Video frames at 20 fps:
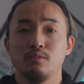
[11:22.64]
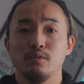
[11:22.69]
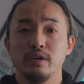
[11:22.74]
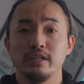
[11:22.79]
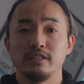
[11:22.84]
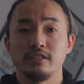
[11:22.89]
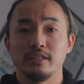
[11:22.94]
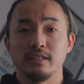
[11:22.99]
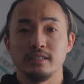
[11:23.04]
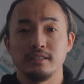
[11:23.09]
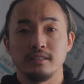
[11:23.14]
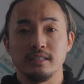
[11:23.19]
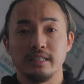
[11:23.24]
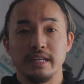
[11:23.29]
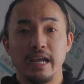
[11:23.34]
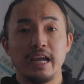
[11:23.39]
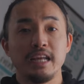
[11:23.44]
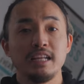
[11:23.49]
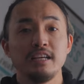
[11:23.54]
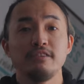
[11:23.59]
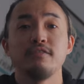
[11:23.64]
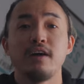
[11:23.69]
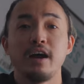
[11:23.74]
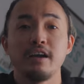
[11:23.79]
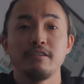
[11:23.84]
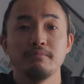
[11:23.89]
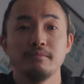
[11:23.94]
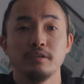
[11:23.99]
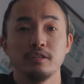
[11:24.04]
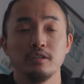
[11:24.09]
which is the
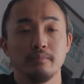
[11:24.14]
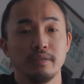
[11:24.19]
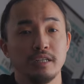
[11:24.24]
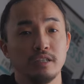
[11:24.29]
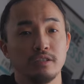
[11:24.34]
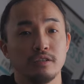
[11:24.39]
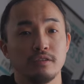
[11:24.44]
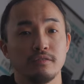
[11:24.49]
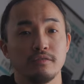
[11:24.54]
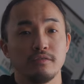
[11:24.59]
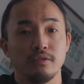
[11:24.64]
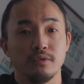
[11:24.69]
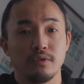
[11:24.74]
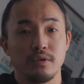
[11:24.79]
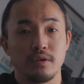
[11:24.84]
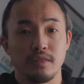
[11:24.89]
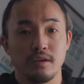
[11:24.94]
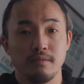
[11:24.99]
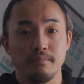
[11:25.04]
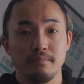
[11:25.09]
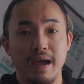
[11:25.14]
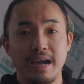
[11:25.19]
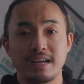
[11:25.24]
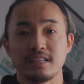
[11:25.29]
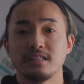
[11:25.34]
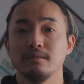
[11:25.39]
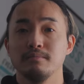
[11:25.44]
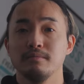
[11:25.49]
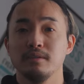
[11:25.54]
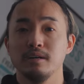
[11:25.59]
85mm for the
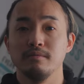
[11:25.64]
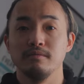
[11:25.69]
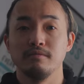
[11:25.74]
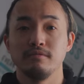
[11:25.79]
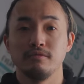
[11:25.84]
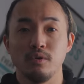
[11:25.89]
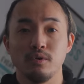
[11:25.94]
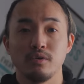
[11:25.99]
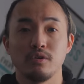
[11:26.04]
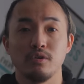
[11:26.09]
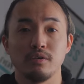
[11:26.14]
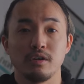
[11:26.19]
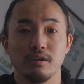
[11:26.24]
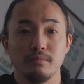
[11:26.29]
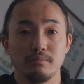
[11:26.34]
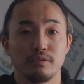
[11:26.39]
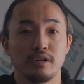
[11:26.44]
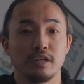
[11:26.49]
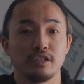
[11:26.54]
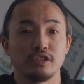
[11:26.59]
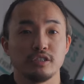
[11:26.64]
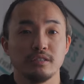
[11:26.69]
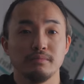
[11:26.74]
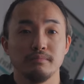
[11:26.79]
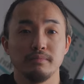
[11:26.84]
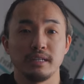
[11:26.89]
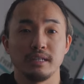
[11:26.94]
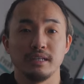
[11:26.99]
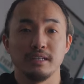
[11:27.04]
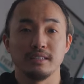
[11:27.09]
maximum focal compression
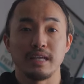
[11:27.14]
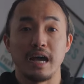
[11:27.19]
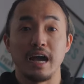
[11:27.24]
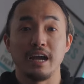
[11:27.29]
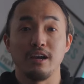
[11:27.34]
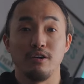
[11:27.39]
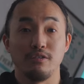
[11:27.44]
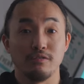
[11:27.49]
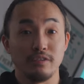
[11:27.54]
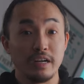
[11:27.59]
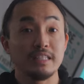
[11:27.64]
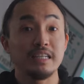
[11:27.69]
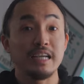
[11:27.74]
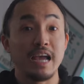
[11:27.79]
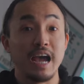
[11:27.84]
because I already